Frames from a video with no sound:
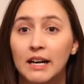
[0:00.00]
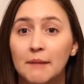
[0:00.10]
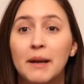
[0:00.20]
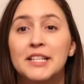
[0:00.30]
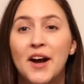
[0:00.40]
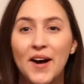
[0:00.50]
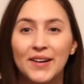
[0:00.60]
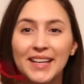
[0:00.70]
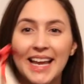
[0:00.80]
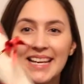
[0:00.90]
my
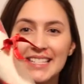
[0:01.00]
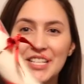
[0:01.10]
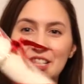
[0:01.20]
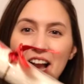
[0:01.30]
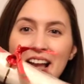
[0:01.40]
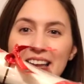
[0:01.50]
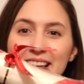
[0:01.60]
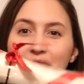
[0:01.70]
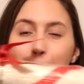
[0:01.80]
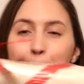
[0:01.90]
dog, and it's a
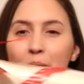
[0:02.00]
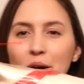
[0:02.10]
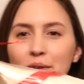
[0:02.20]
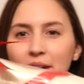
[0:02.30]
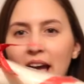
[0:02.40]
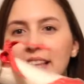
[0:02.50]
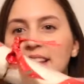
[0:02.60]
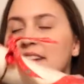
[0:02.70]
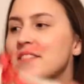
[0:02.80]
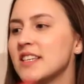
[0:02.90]
giant bone. I
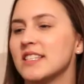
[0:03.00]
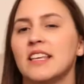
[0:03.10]
love this